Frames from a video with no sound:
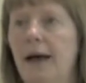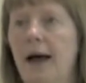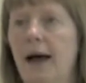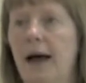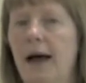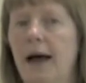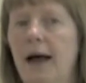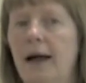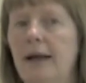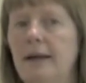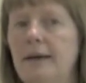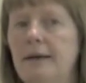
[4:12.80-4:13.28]

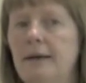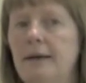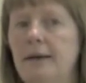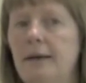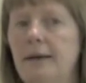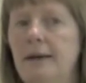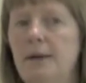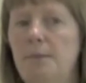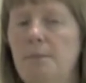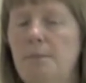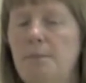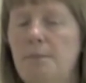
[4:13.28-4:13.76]

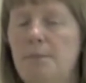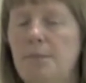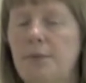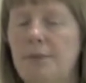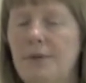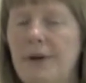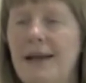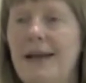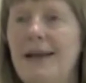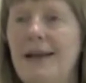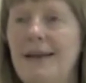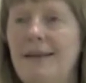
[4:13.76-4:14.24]
and your
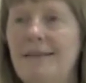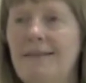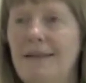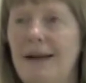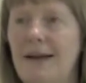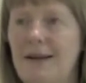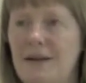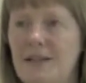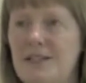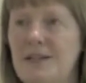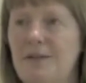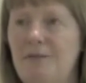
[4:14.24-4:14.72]
brain's
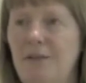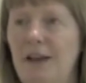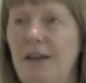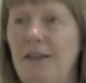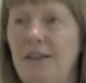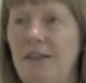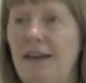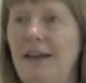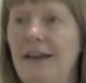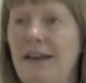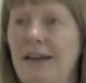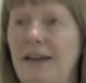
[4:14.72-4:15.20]
actively
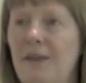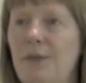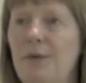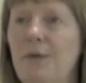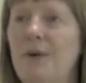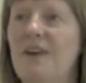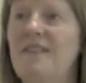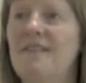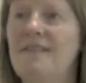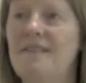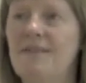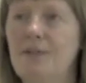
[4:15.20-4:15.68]
thinking
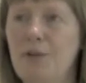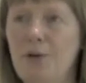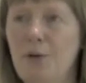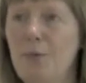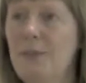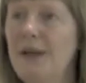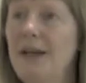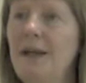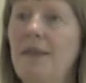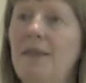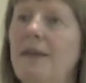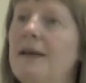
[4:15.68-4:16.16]
there are so
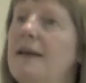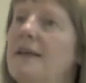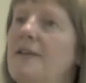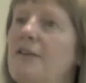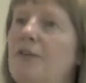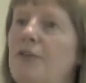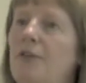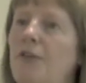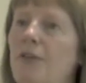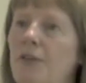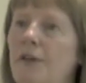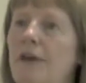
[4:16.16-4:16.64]
many
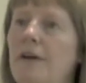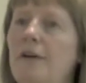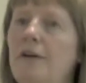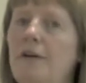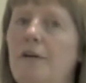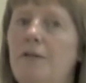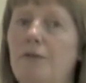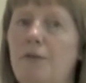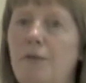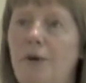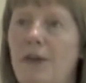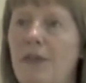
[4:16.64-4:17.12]
things to think
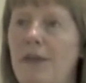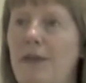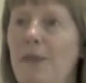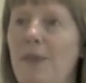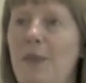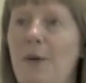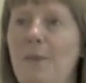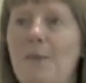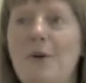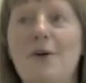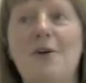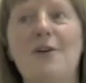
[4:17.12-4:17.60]
of
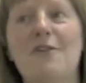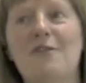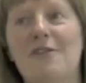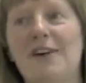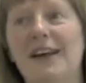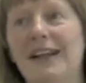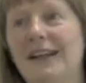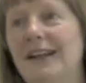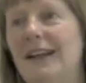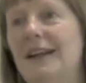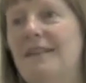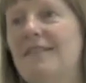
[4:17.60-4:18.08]
within the
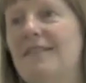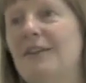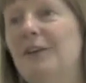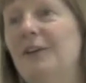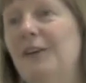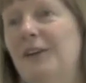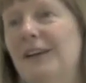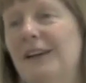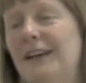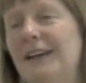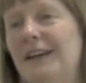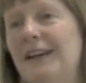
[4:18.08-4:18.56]
perfect
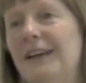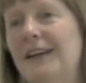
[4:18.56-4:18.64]
lesson.